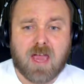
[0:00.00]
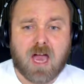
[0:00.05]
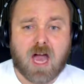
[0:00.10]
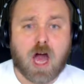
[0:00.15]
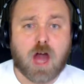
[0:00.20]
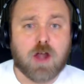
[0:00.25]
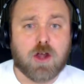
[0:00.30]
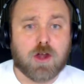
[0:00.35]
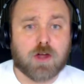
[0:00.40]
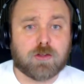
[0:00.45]

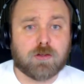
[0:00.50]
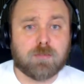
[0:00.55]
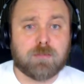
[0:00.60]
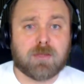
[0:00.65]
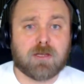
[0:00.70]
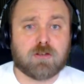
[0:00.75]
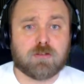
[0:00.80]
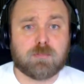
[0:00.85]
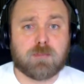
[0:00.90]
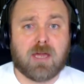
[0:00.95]
Another bit
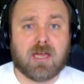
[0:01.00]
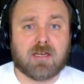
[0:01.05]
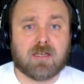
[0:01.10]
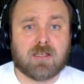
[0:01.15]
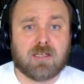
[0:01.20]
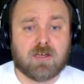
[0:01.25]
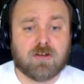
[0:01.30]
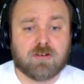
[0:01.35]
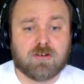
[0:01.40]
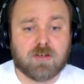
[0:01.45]
of
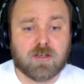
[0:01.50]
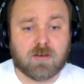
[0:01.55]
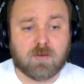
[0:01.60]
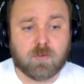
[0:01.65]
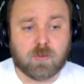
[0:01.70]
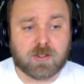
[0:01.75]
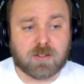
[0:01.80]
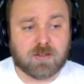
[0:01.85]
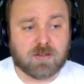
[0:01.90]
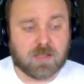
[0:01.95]
speculation that,
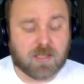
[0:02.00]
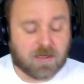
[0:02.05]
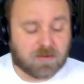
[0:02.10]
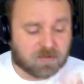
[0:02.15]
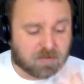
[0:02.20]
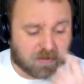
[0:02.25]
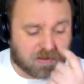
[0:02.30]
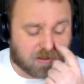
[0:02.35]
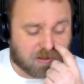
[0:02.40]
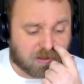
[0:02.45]
what do you
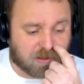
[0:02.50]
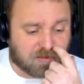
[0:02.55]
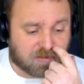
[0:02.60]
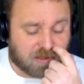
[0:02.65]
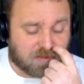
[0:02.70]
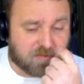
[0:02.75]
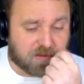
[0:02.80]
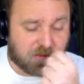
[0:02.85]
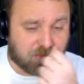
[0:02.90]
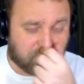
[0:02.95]
guys think of this? I
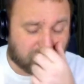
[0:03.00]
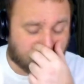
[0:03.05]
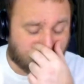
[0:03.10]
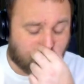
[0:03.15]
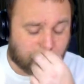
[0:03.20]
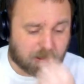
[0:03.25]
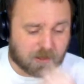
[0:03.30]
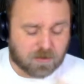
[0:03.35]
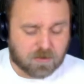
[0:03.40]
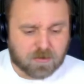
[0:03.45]
found this
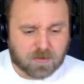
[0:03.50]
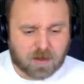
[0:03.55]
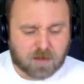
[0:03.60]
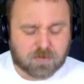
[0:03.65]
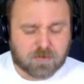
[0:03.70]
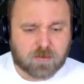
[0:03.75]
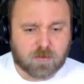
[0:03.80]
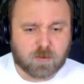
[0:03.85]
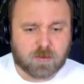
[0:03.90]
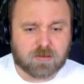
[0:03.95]
quite
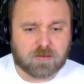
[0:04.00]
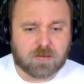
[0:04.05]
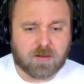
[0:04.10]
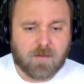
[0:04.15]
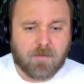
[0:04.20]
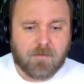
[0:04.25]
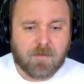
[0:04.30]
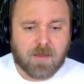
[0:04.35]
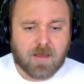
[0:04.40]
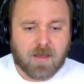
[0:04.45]
interesting, was
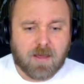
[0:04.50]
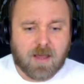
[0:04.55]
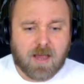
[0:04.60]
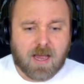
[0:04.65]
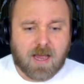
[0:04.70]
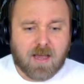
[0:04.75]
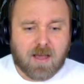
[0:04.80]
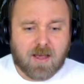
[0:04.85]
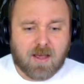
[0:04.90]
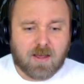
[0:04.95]

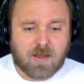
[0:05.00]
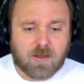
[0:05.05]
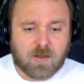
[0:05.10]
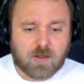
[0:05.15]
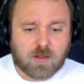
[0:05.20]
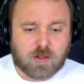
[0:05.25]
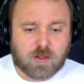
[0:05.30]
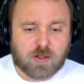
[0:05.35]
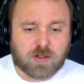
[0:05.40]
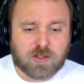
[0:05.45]

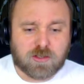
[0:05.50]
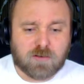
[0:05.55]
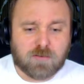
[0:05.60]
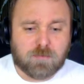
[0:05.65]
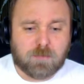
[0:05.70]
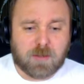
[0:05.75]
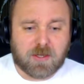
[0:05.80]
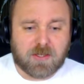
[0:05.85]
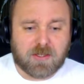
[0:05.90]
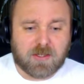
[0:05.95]
could it
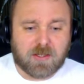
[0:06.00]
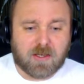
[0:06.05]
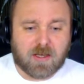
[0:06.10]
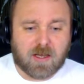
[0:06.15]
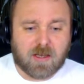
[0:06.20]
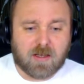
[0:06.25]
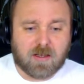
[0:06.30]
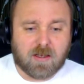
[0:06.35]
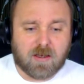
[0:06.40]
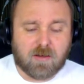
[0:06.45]
have been
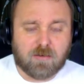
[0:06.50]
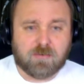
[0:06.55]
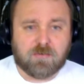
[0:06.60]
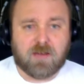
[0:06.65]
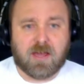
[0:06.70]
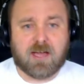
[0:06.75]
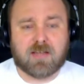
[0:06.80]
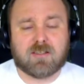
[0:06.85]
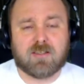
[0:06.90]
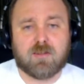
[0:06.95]

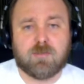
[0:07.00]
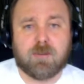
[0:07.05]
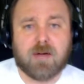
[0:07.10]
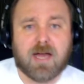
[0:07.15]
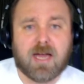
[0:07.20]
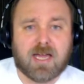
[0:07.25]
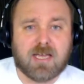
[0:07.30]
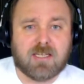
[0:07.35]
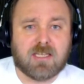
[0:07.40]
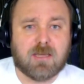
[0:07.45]
affected
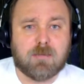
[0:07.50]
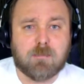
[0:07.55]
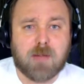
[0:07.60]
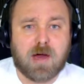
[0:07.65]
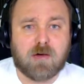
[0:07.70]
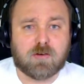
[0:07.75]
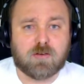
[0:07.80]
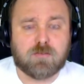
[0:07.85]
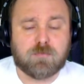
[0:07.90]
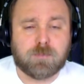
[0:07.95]
by the
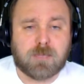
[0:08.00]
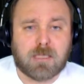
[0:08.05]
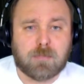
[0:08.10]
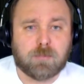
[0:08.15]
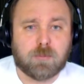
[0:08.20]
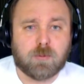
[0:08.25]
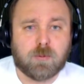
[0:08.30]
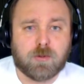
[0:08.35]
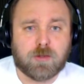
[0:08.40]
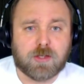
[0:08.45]
amount of
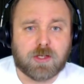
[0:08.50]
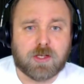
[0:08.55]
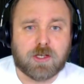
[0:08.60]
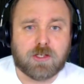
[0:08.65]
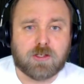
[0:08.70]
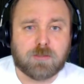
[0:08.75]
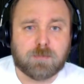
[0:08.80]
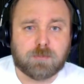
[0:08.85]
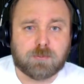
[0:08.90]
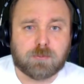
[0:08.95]
people that
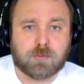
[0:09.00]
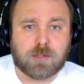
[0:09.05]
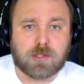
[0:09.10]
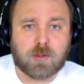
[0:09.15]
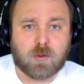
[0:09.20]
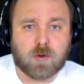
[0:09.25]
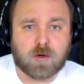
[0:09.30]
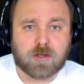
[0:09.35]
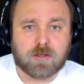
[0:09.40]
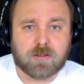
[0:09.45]
had
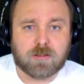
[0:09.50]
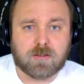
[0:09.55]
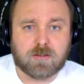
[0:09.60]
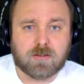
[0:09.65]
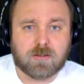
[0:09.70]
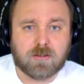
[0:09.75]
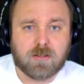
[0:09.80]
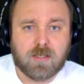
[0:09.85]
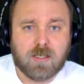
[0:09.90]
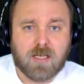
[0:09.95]
pre-ordered
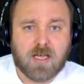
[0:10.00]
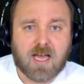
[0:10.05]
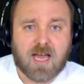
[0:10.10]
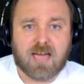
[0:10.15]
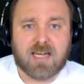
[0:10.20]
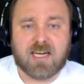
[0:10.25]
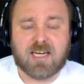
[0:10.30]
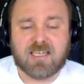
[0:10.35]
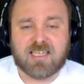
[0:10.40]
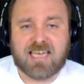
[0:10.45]

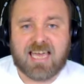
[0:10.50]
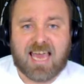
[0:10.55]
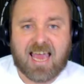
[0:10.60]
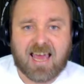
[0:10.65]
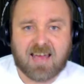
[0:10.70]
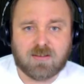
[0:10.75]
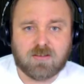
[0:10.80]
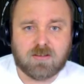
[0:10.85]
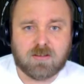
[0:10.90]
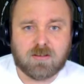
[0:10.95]
and then
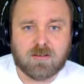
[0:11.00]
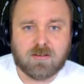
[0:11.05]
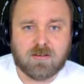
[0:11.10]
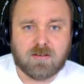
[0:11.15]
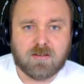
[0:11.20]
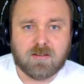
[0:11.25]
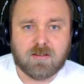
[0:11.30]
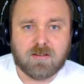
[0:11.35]
cancelled,